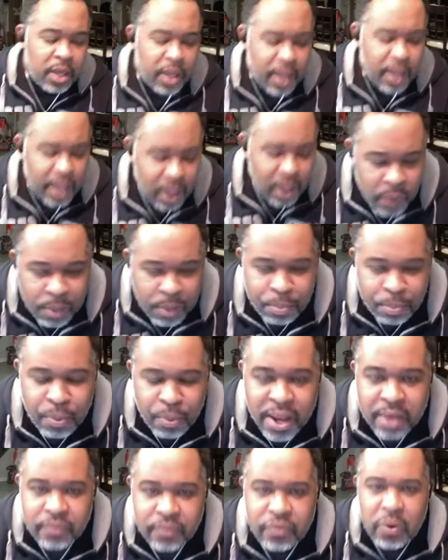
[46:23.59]
Uh, we're
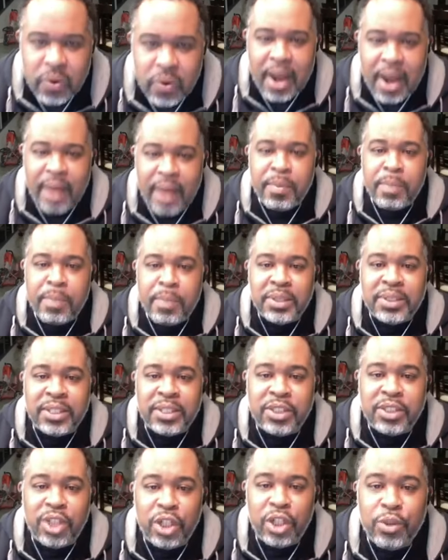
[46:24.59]
praying for our member,
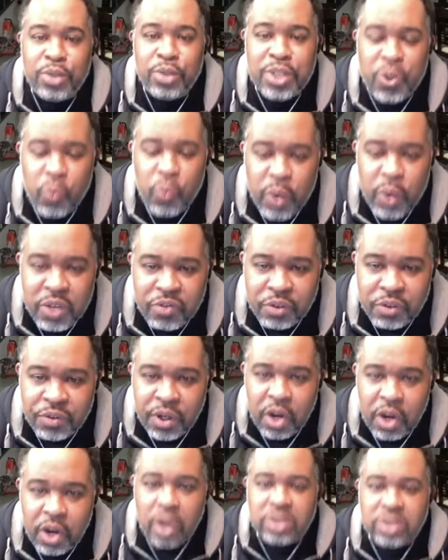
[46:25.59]
Sister Lucy Weaver, on the
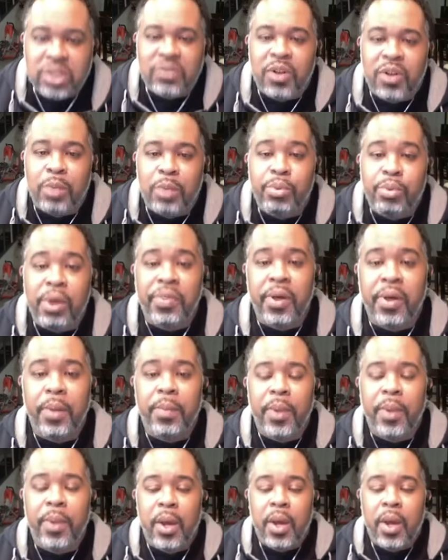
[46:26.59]
loss of her brother,